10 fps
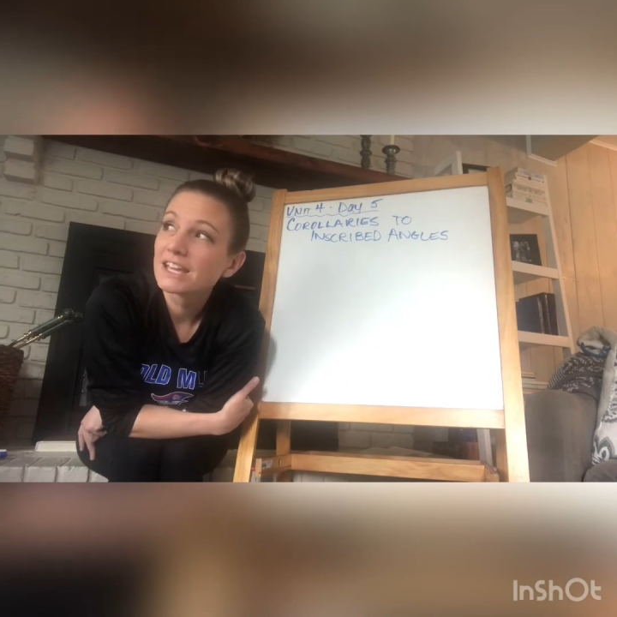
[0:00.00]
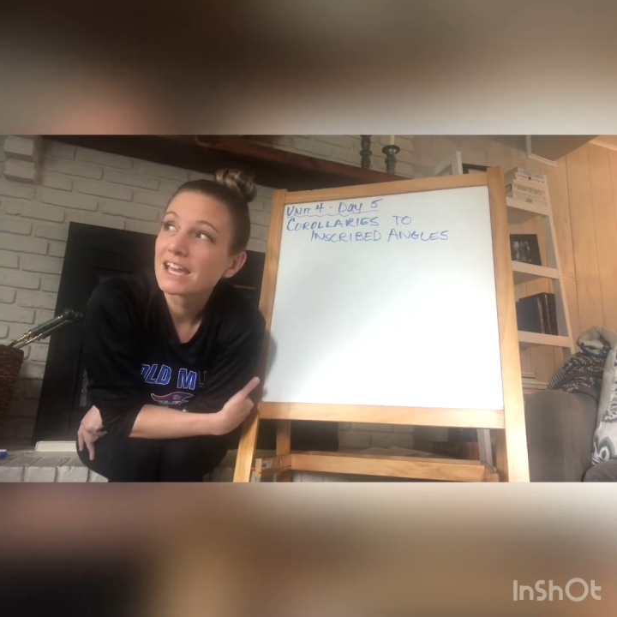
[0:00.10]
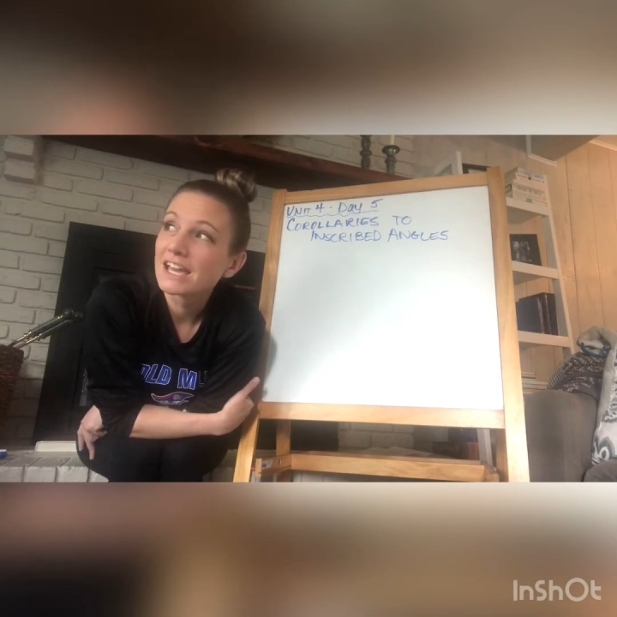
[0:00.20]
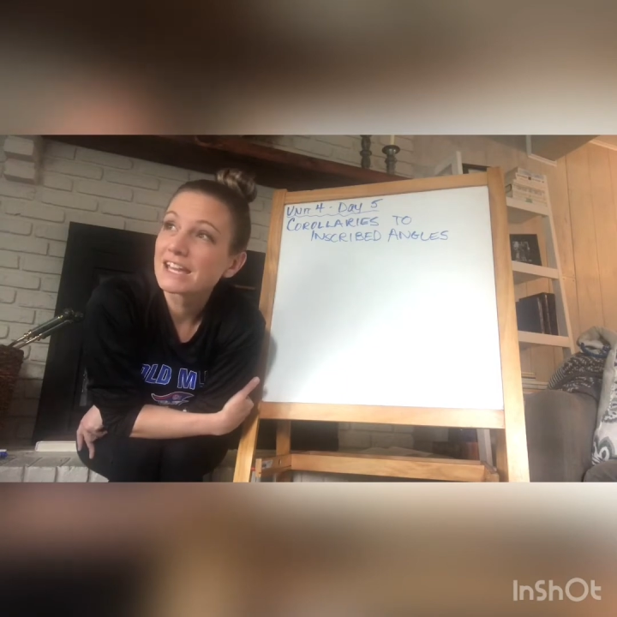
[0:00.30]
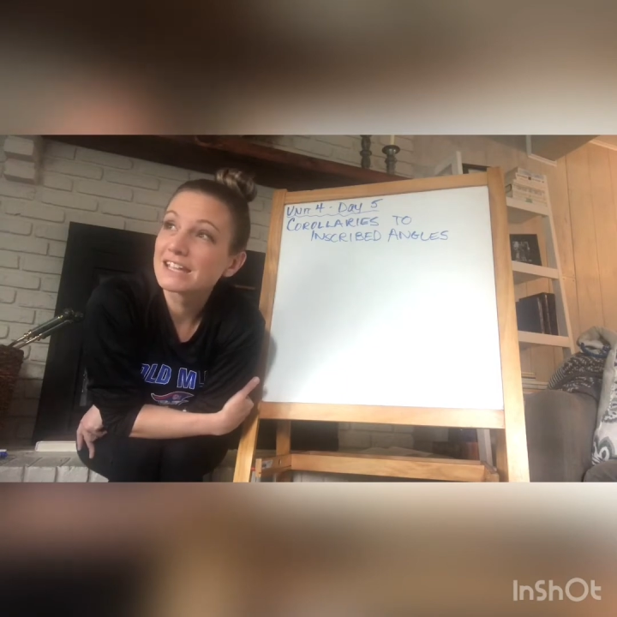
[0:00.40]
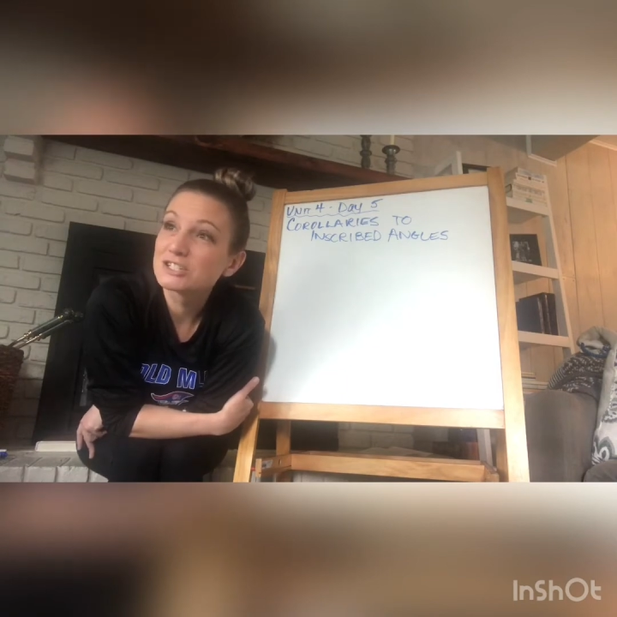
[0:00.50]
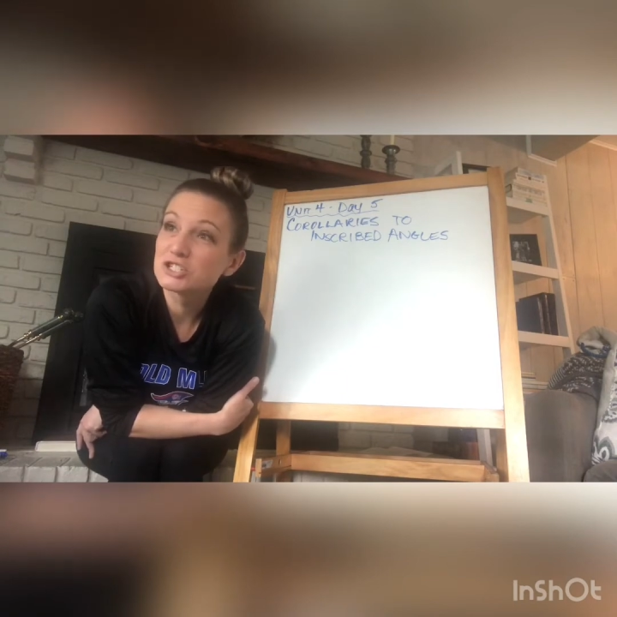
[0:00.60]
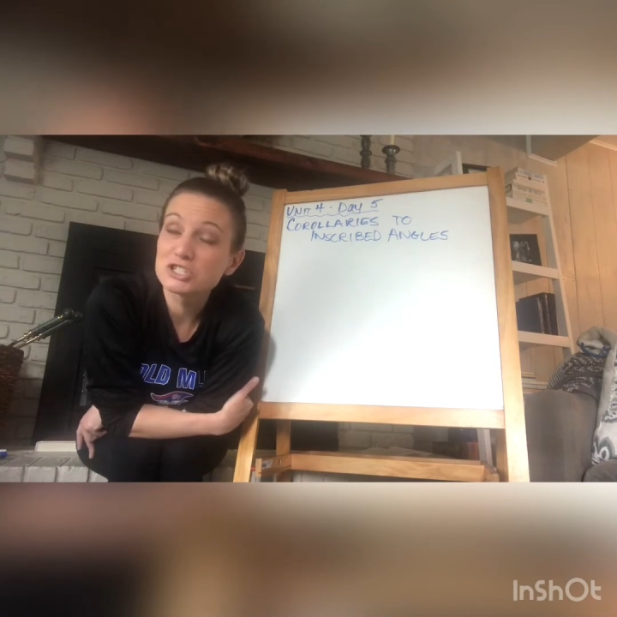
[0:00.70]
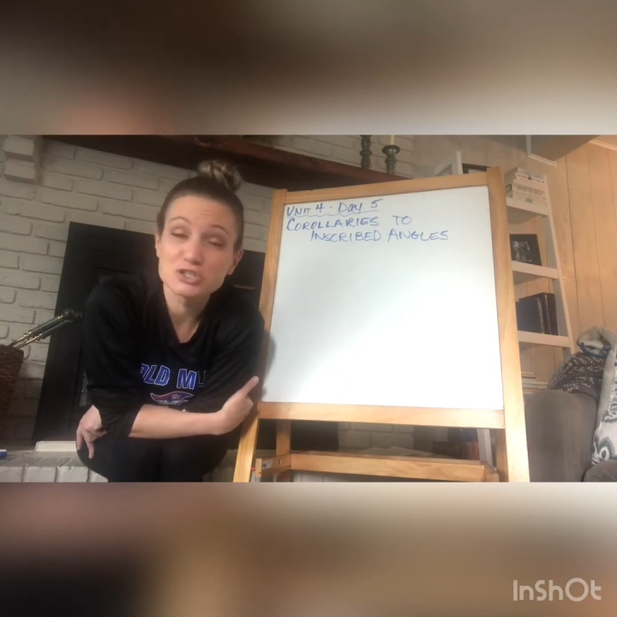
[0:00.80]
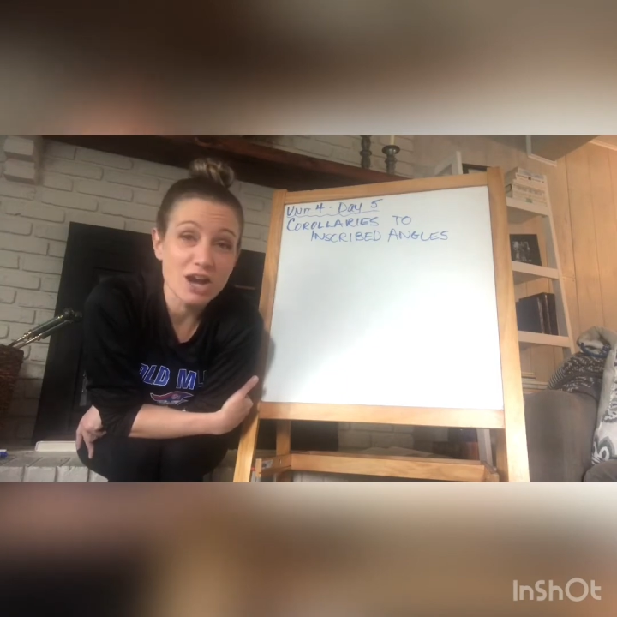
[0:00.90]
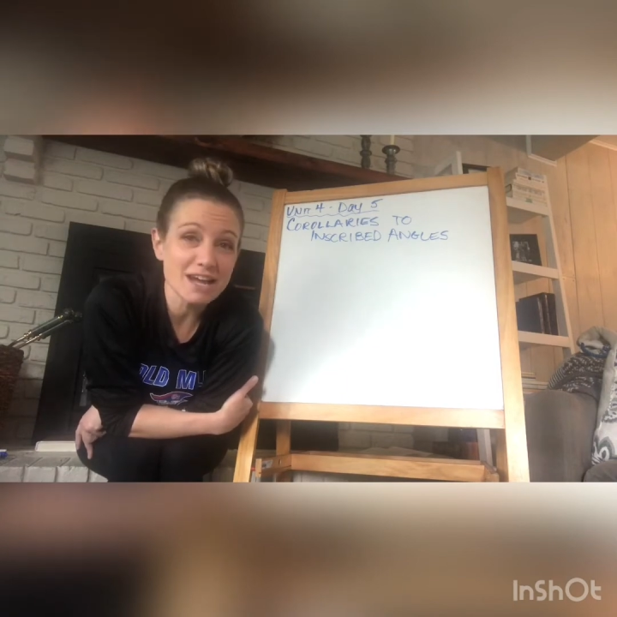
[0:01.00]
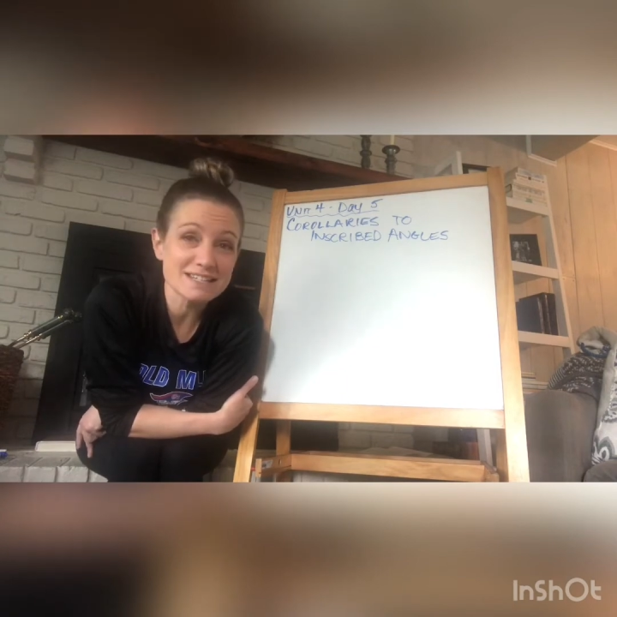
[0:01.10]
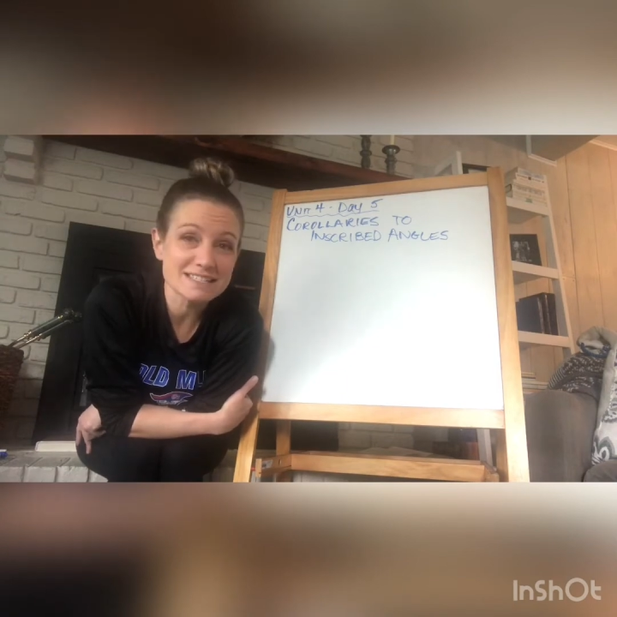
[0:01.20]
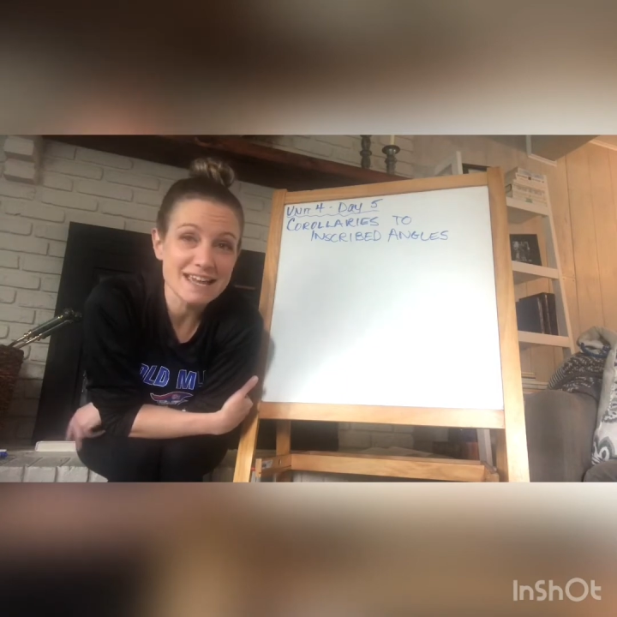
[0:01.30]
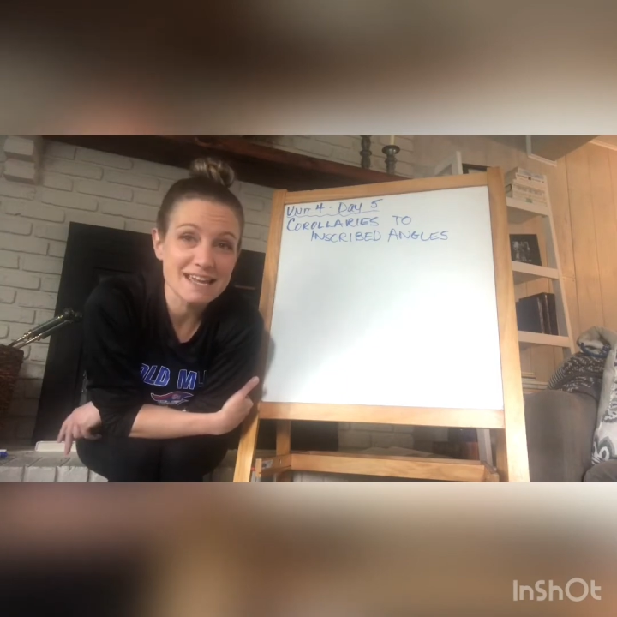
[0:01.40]
And she tried to
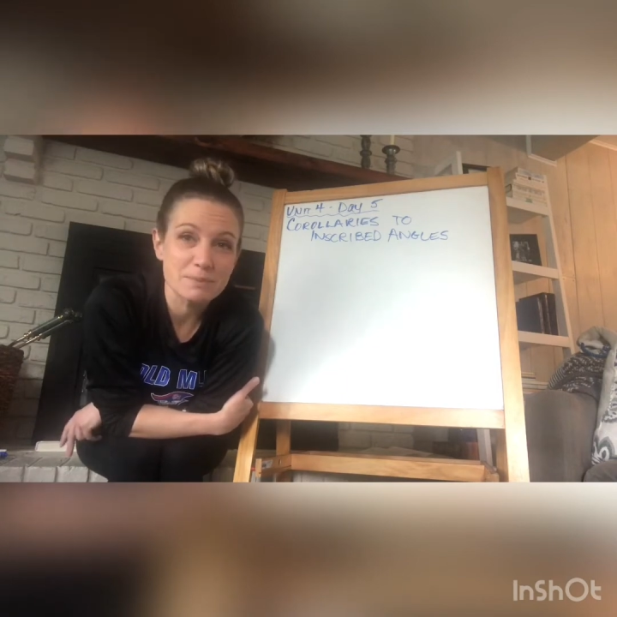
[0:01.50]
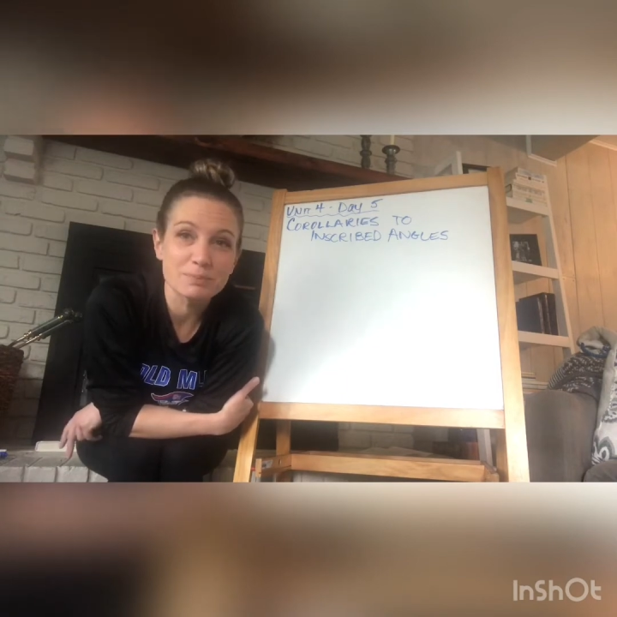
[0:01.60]
say it,